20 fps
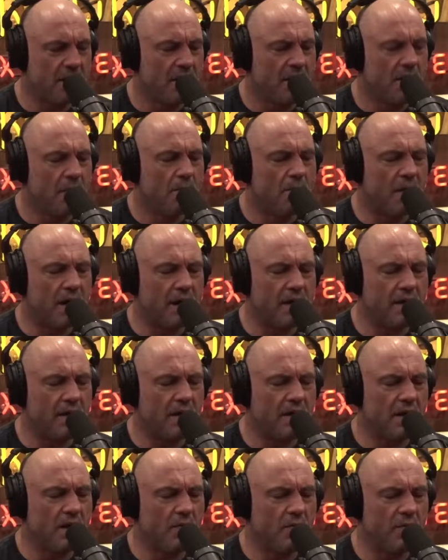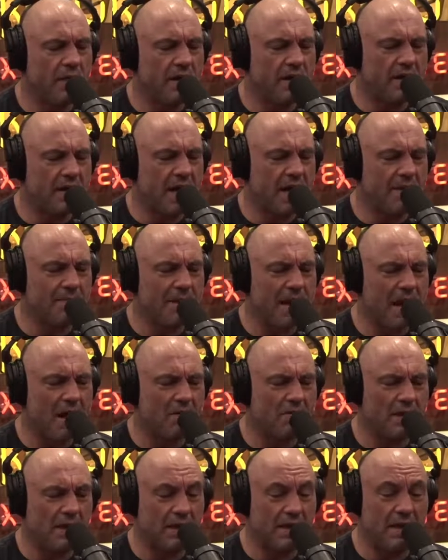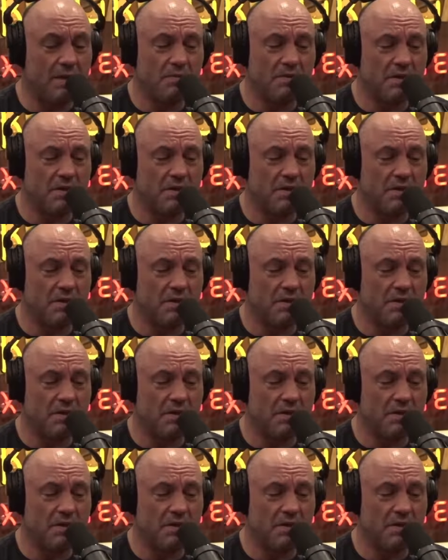but when he came out, like he